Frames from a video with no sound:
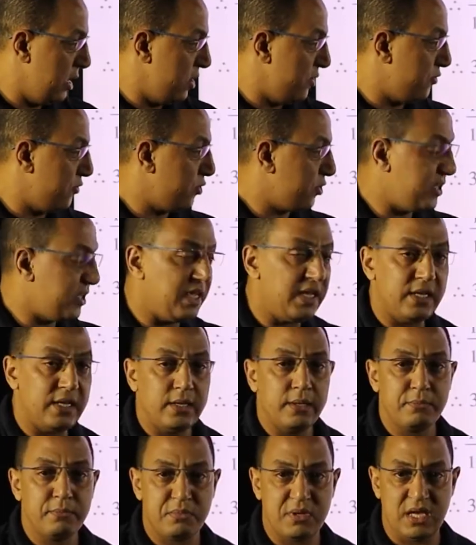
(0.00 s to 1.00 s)

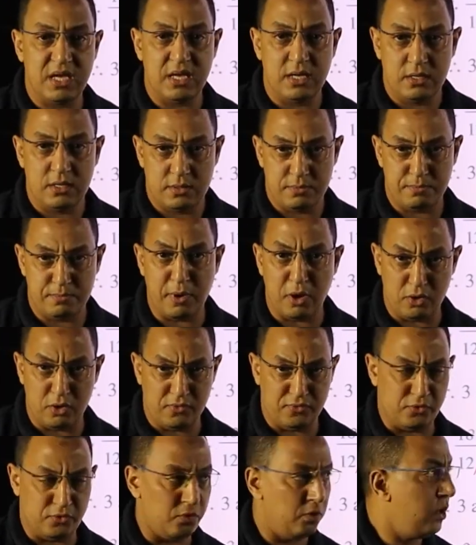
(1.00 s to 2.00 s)
14b power
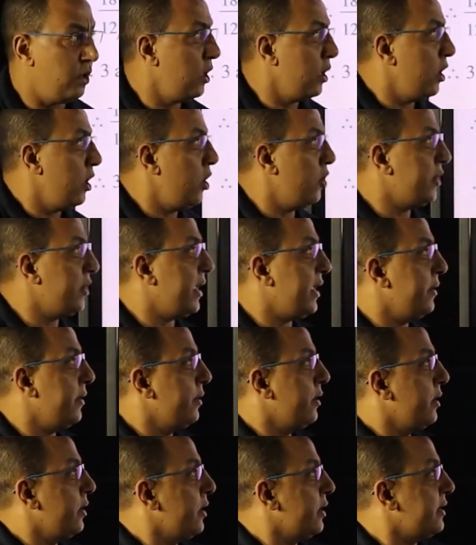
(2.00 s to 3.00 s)
of 2. Okay,
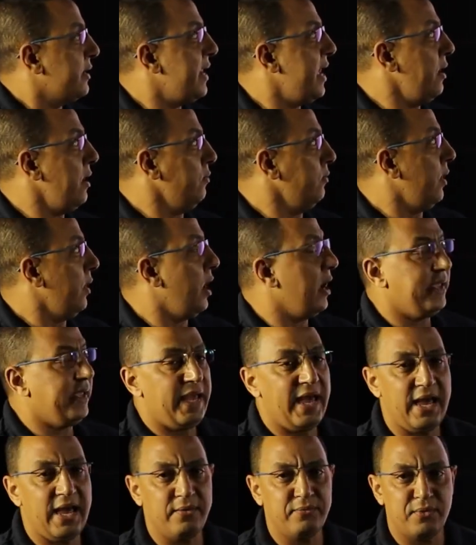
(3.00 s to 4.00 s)
now
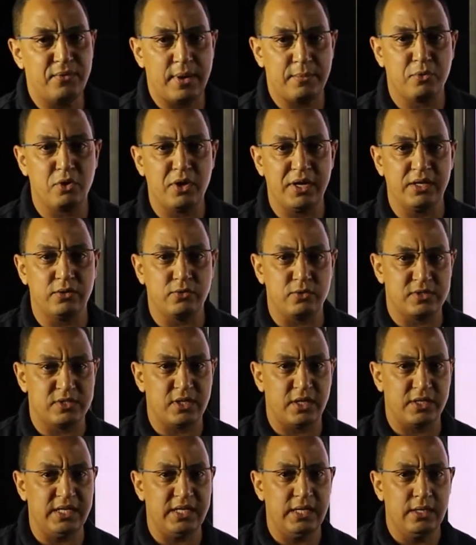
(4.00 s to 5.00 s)
I'm going to
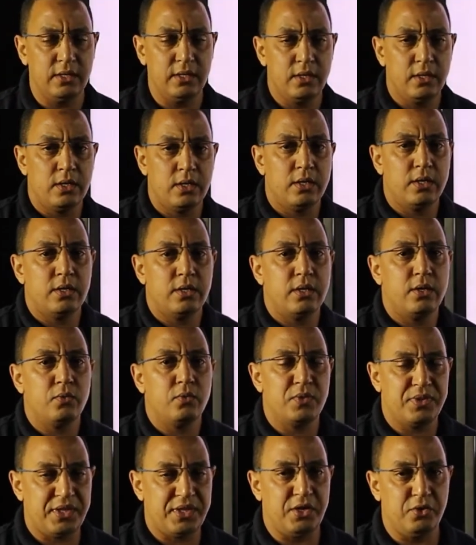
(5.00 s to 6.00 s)
study
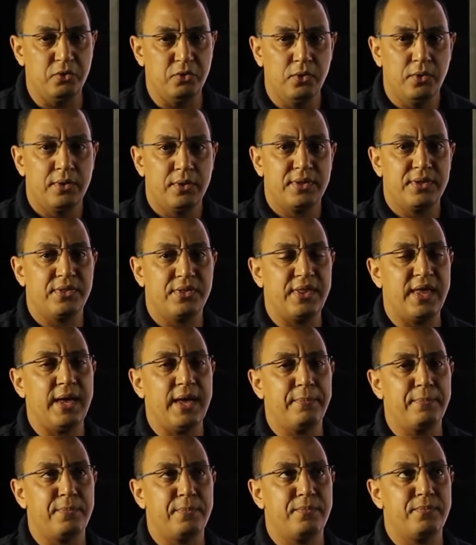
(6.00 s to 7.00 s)
with you
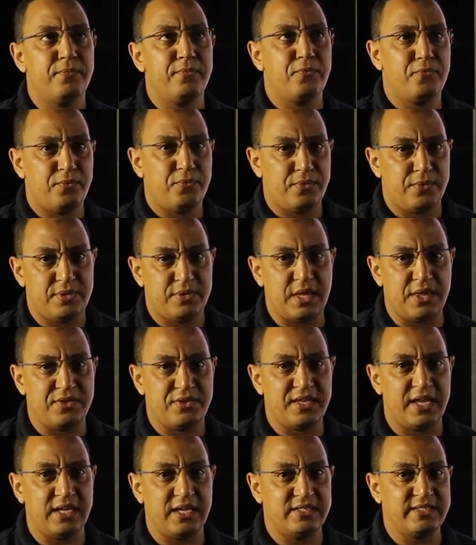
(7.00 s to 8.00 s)
the
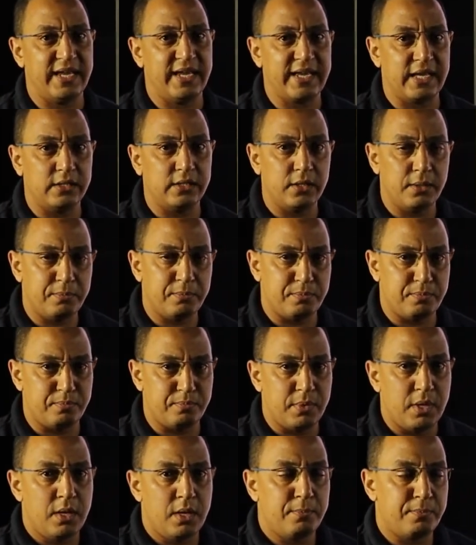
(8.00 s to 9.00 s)
second
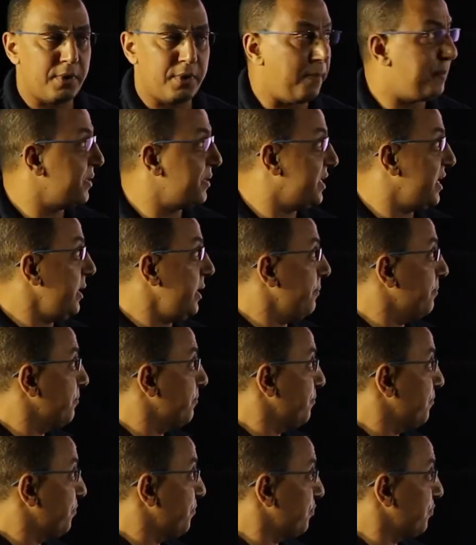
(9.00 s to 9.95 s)
property.